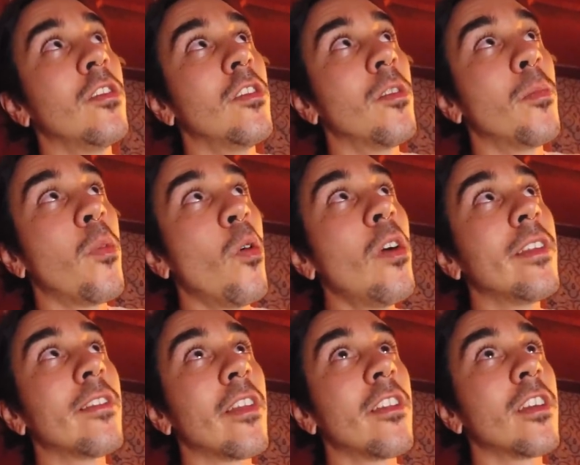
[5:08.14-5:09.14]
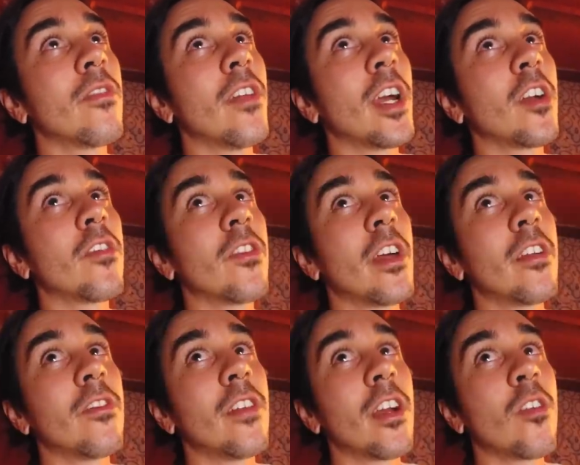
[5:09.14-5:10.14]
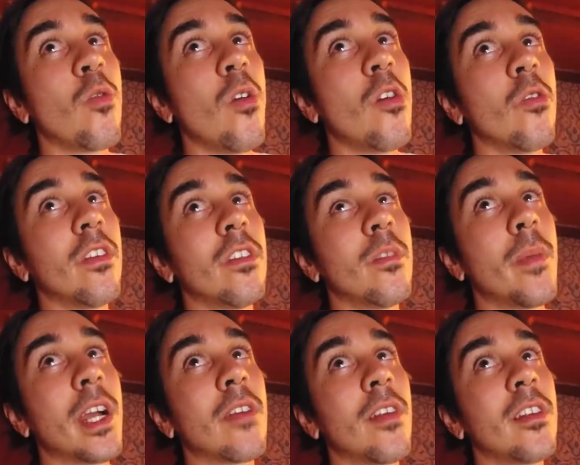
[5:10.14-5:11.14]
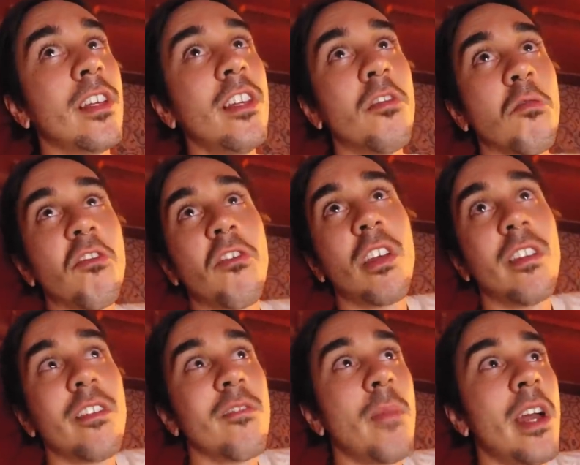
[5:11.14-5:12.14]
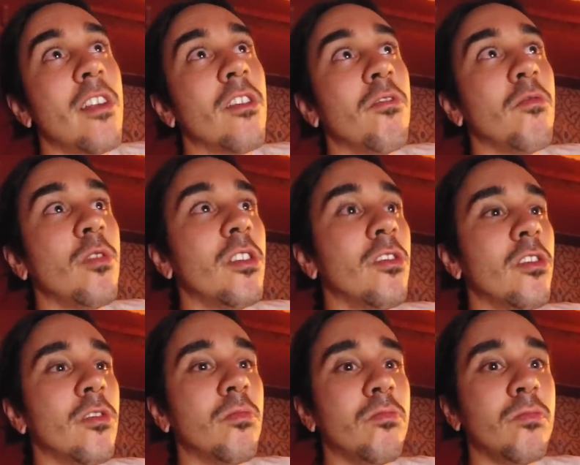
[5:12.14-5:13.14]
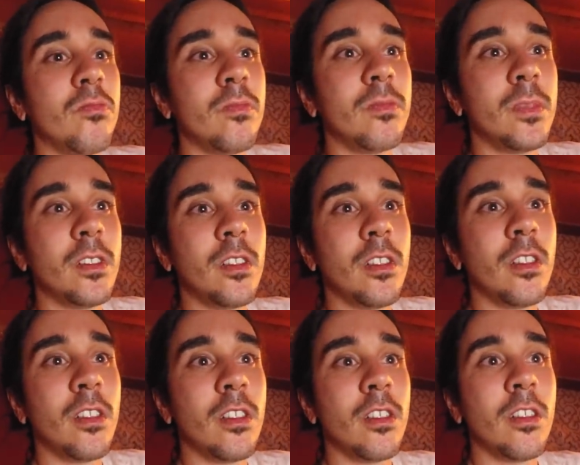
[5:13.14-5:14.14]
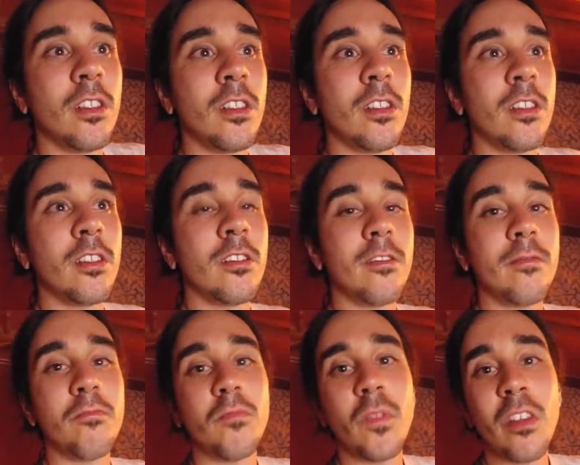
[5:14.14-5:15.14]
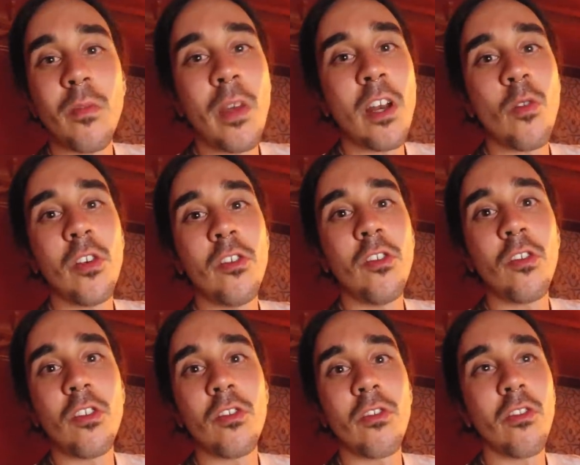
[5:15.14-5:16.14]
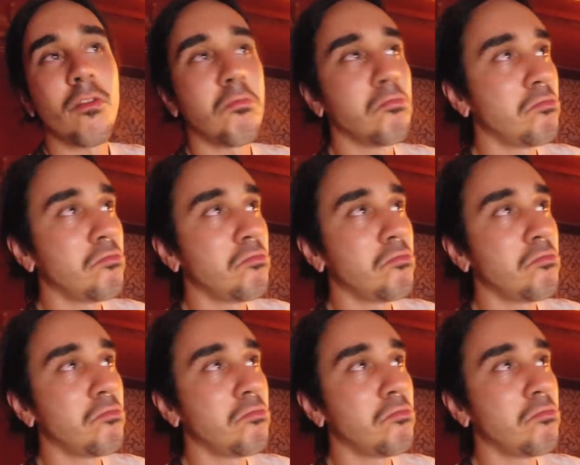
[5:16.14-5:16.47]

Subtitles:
the point, I think, of that quote in the Bhagavad Gita, where it's like, it doesn't matter what you do. It doesn't matter what you do, because